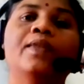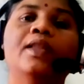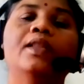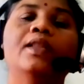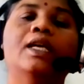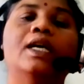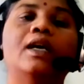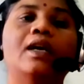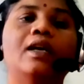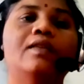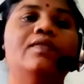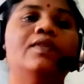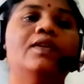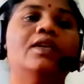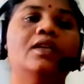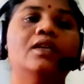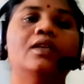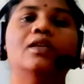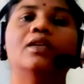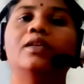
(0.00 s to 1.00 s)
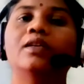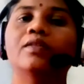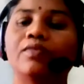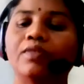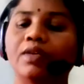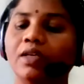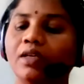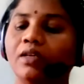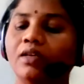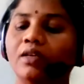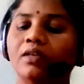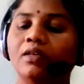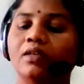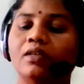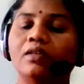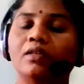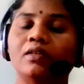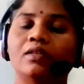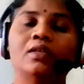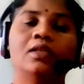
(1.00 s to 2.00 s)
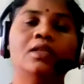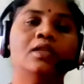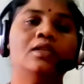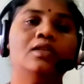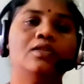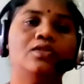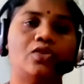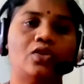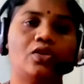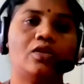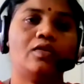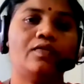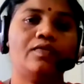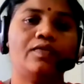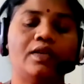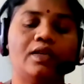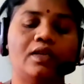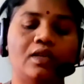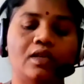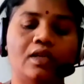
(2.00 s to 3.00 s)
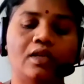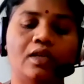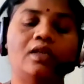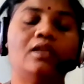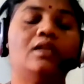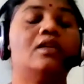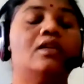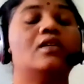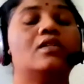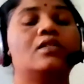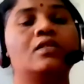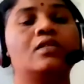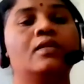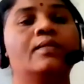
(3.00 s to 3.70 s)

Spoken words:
They are living in a different geographical areas,